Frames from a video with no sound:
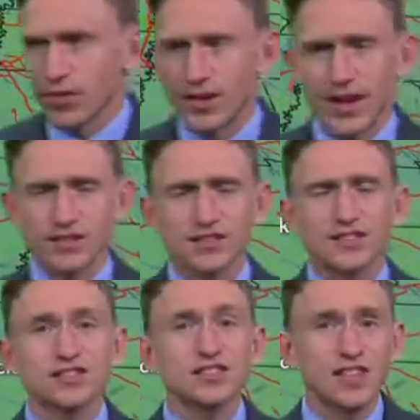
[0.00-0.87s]
the next
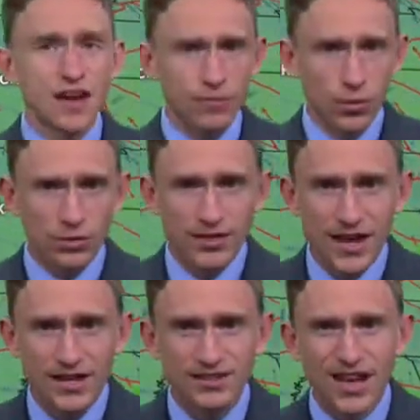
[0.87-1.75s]
several
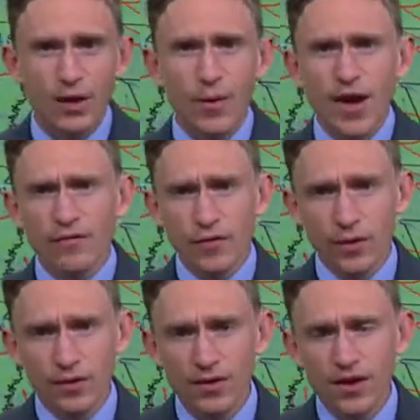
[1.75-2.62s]
days.
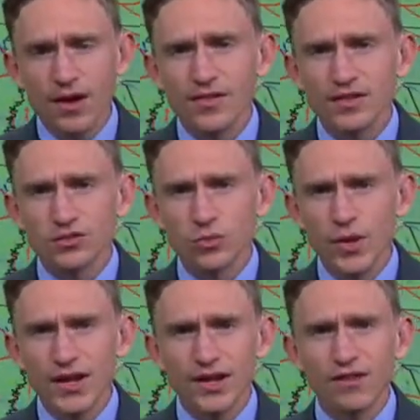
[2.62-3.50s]
However, this
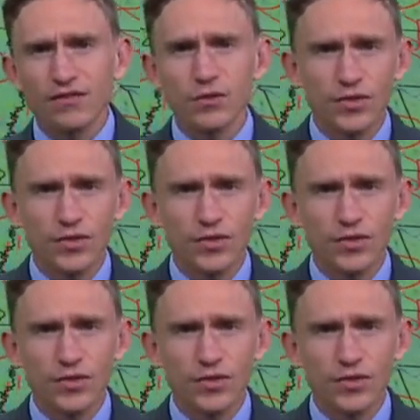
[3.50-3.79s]
weekend, a few